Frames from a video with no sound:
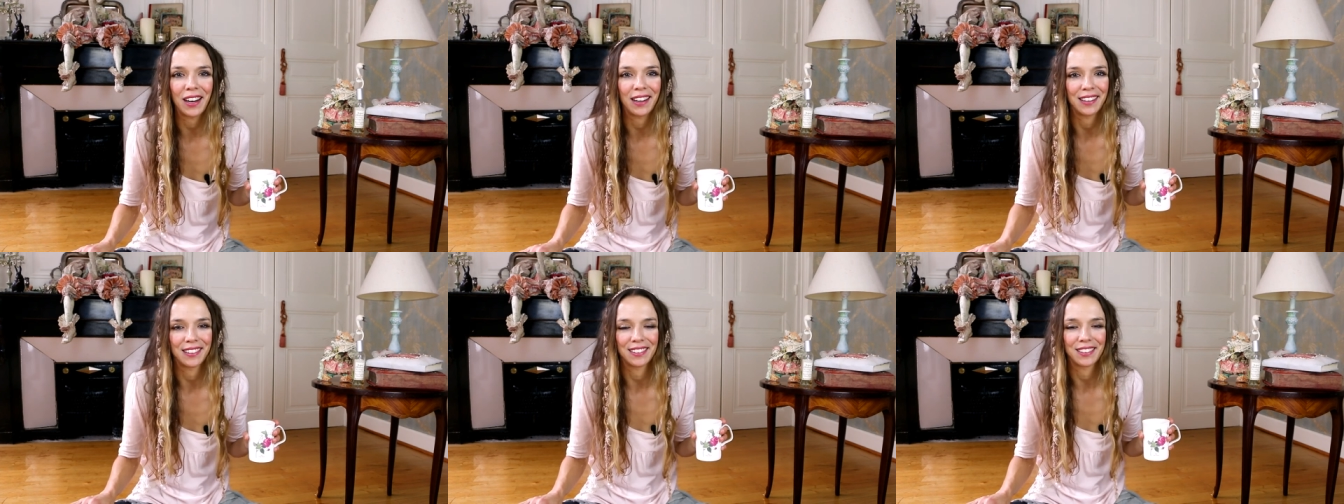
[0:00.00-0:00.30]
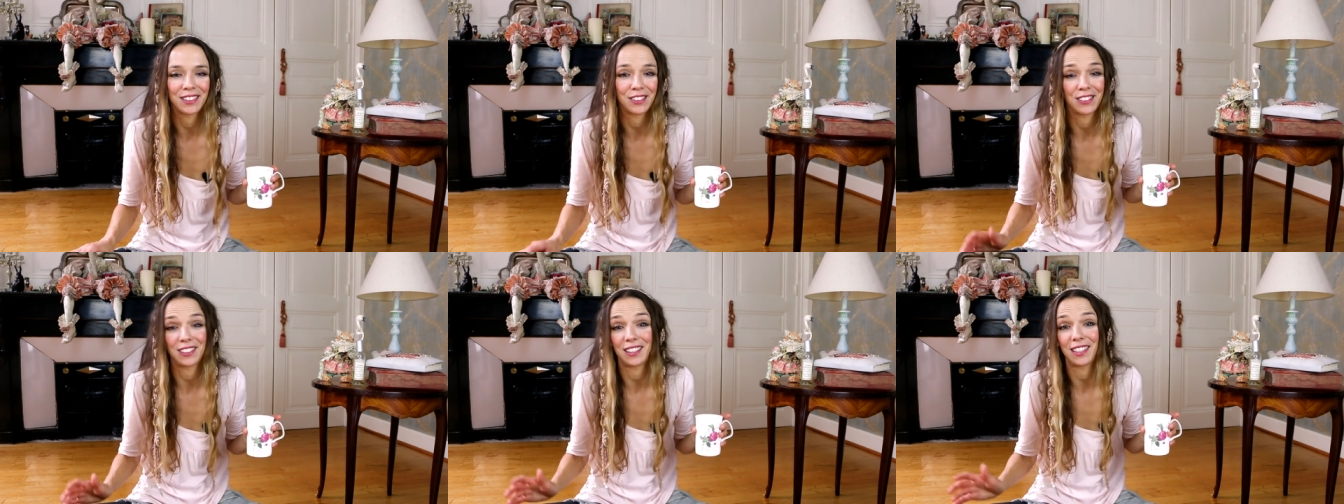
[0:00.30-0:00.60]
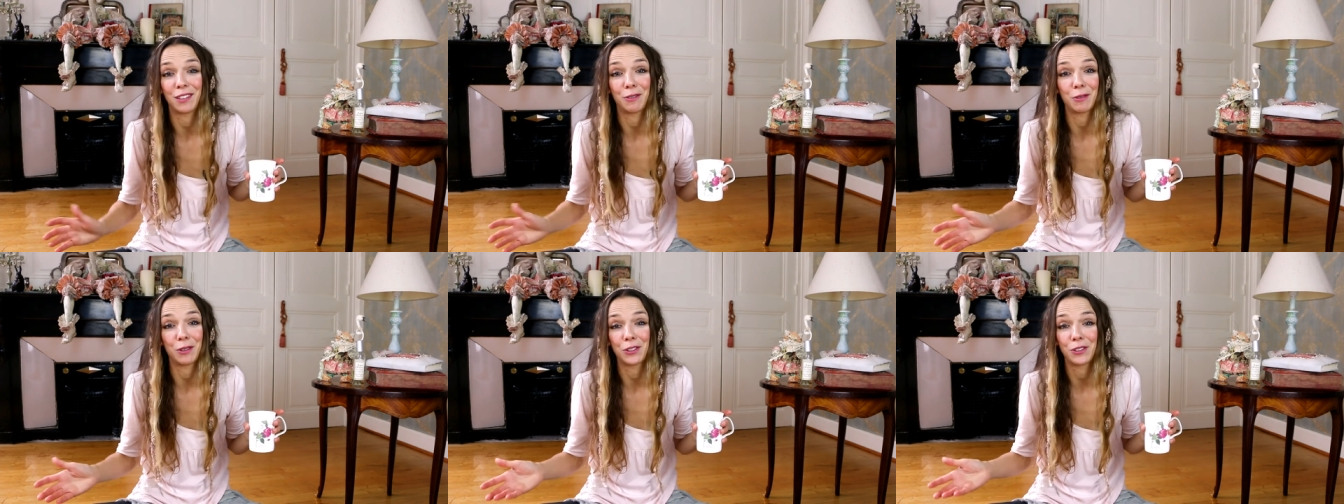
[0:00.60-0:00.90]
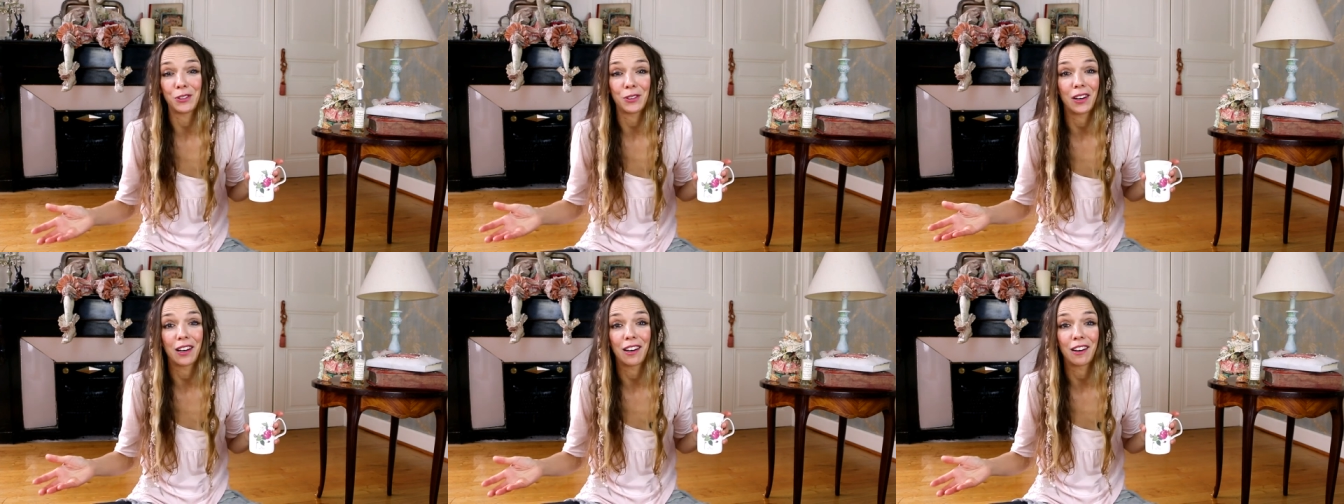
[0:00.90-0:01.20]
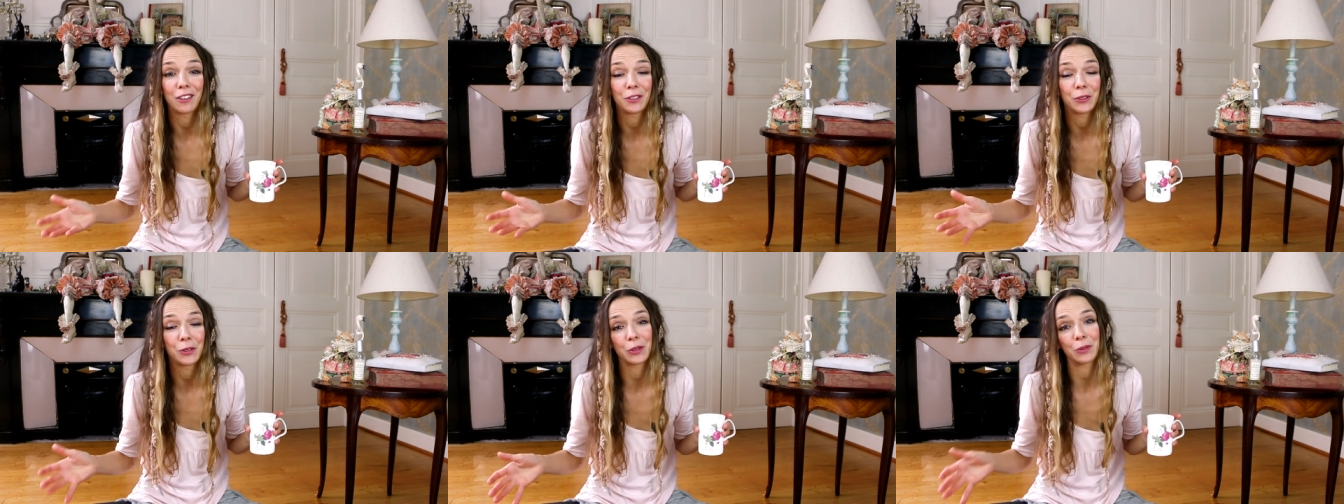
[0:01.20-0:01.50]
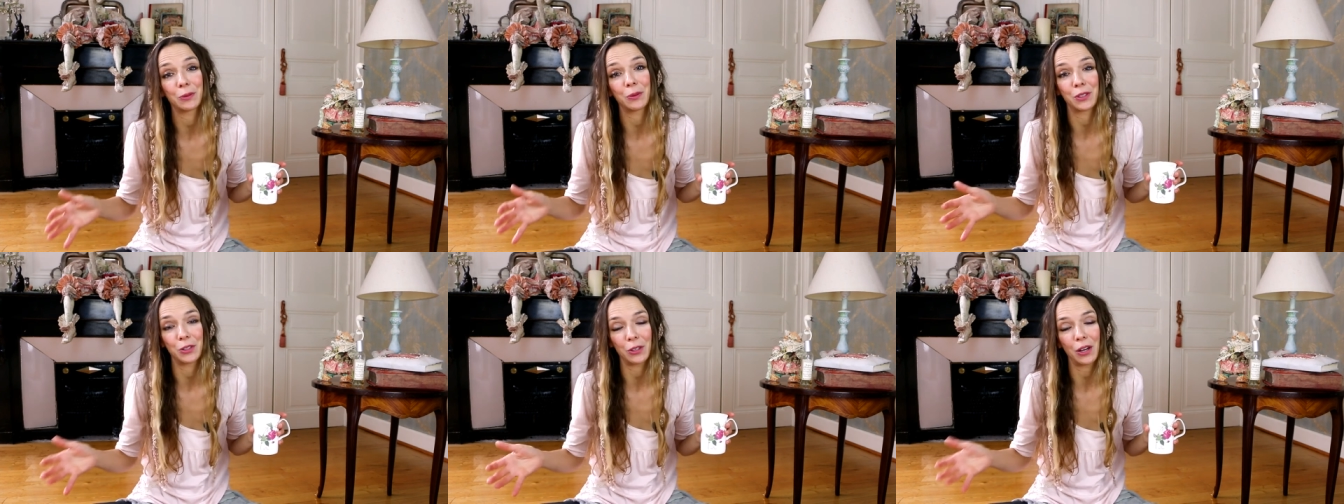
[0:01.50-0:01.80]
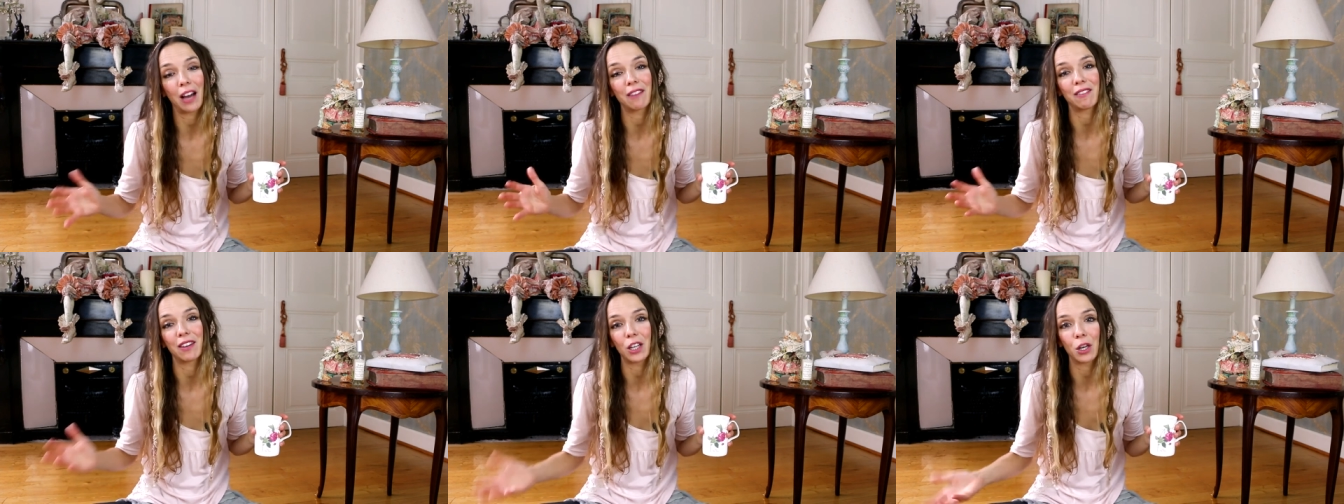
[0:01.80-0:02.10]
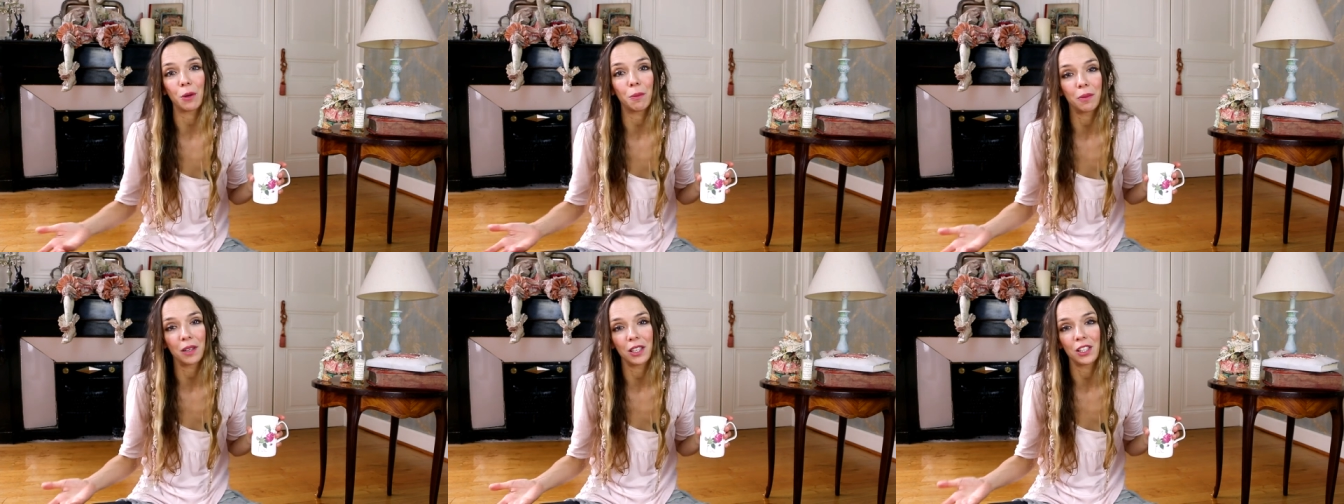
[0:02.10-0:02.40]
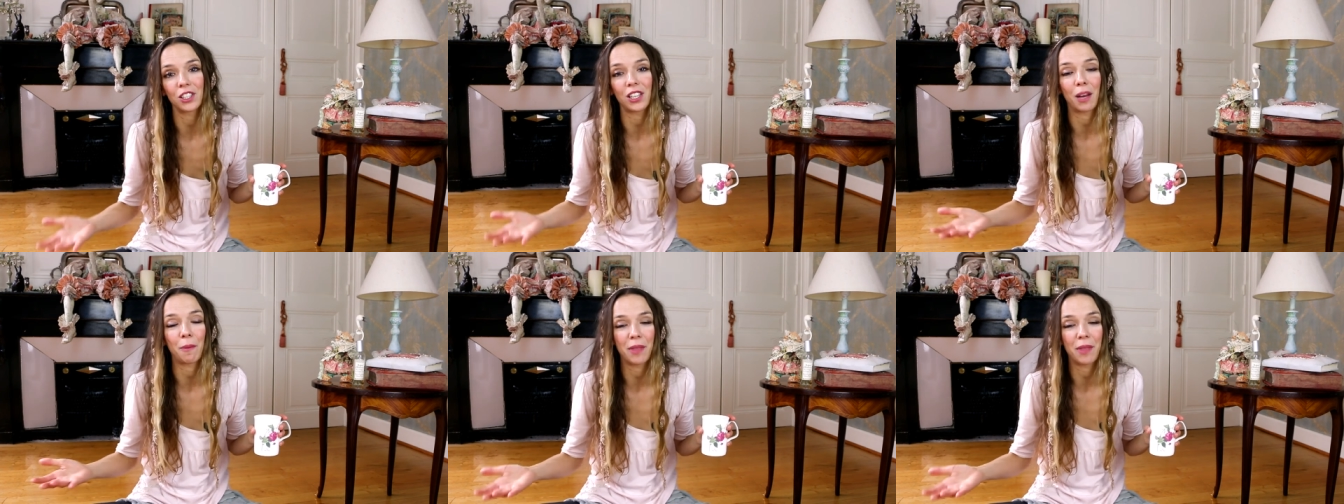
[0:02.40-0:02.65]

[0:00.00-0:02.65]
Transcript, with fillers: and to see what you, are, you, what you have accomplished.